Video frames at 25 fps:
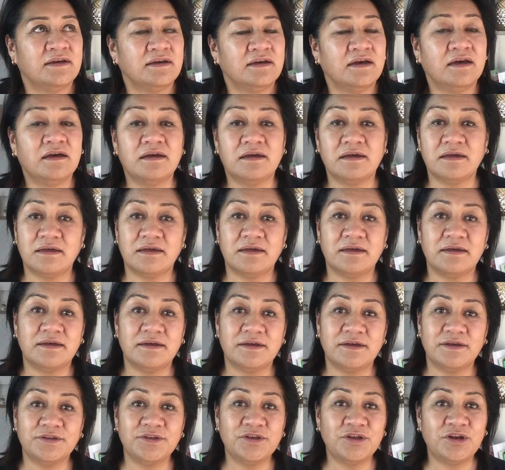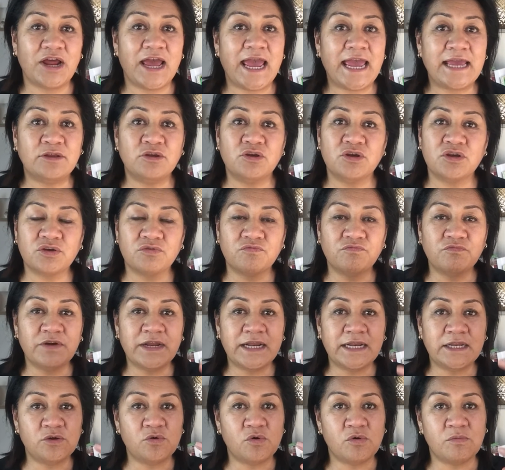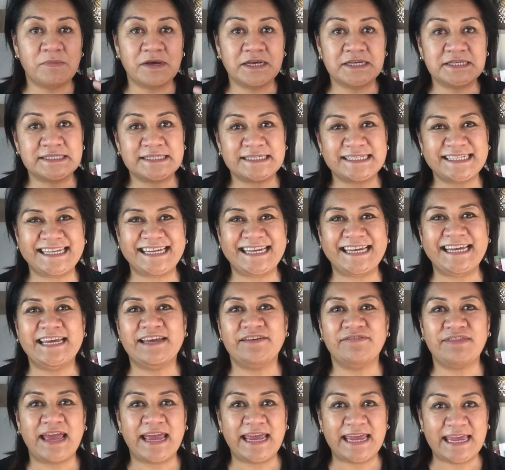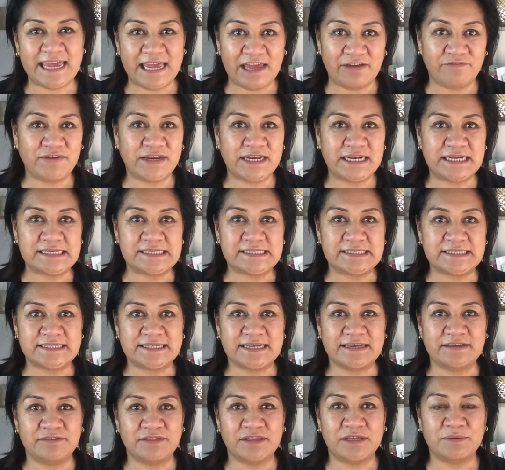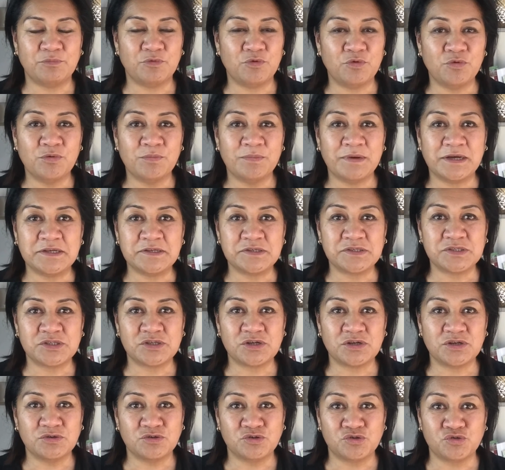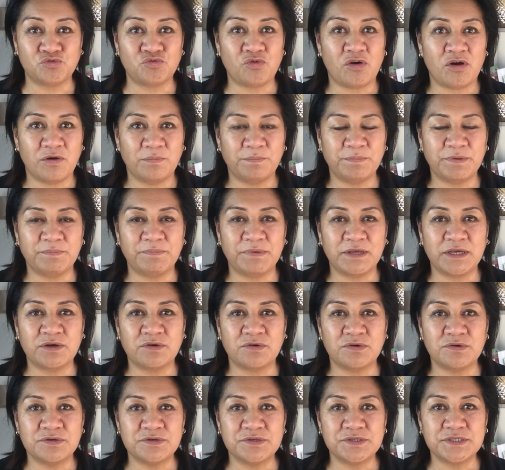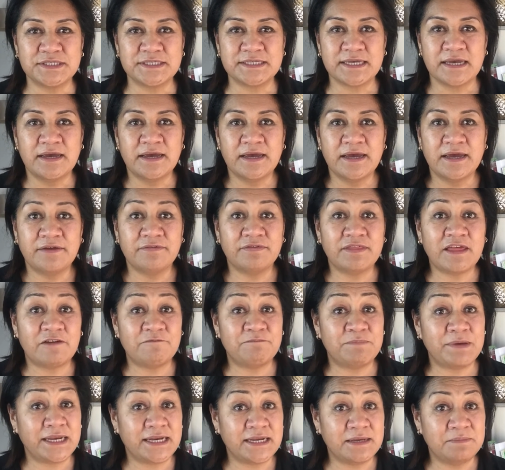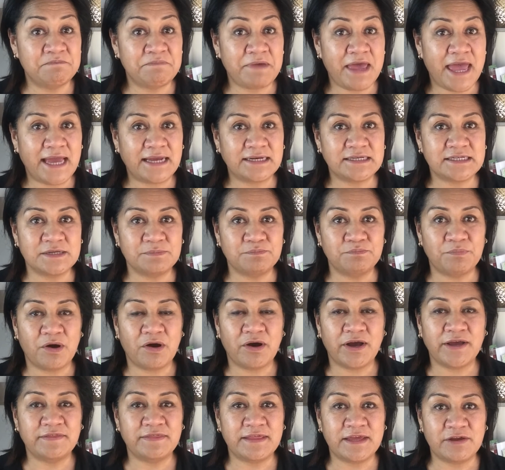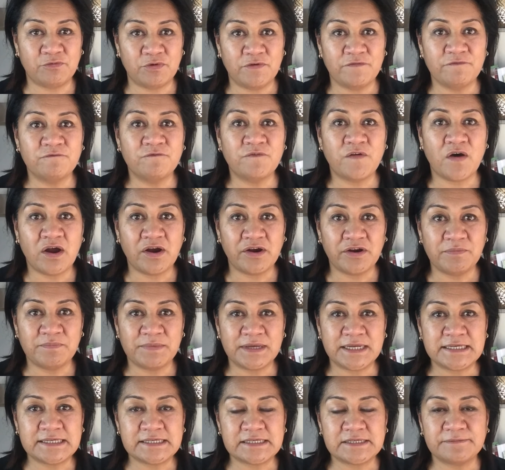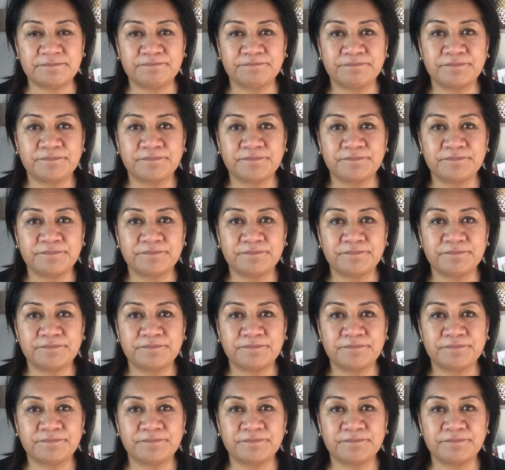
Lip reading: and you can really almost hear that heaviness in them almost drop because they've been impacted by their environment.